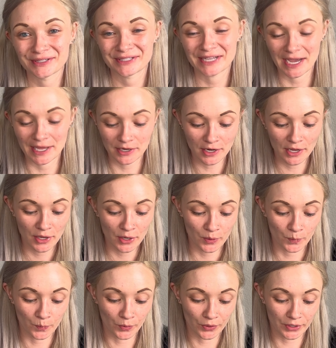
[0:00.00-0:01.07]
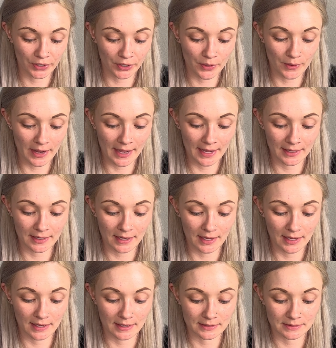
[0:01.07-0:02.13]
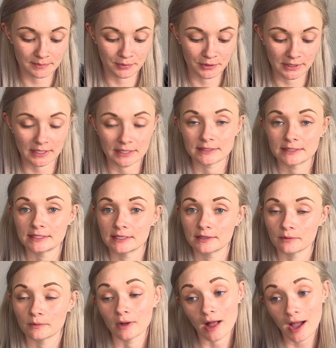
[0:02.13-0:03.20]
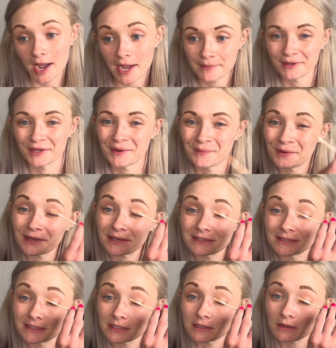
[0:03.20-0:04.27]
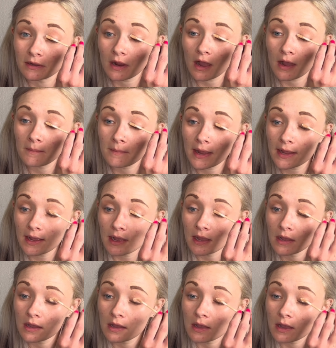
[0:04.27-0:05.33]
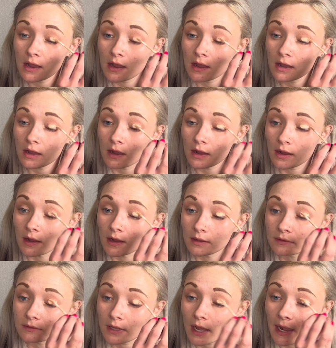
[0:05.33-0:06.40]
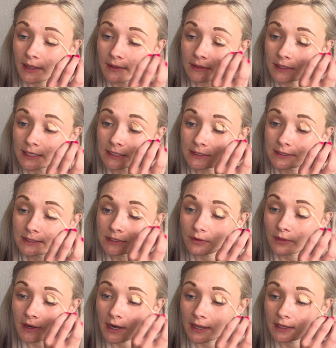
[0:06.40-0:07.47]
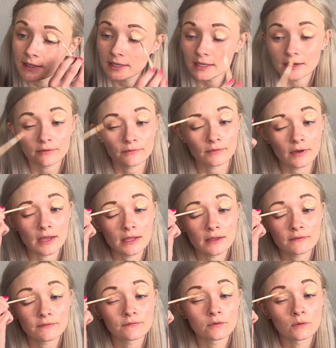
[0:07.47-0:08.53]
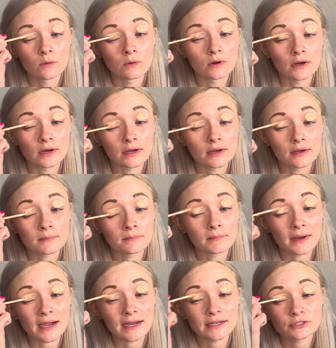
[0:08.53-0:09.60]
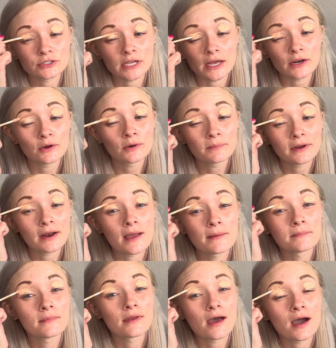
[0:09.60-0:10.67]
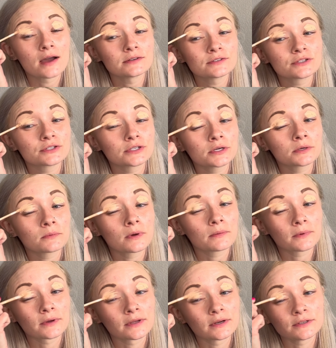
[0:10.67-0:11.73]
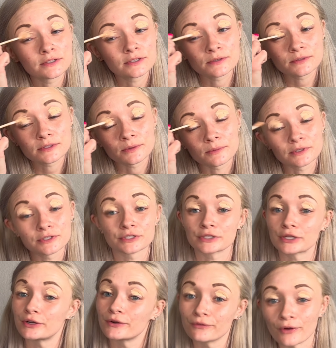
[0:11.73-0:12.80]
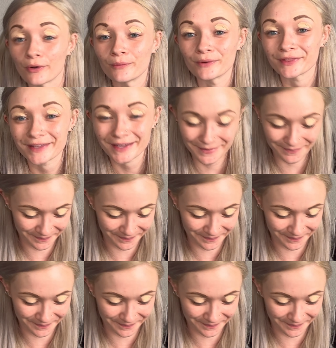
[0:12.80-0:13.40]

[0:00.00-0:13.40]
done, we're gonna go ahead and put concealer, well, I'm gonna put concealer on my eyelids so that I can get it ready for my eyeshadow, but I'm not sure what we're gonna do, so we're just gonna roll with it.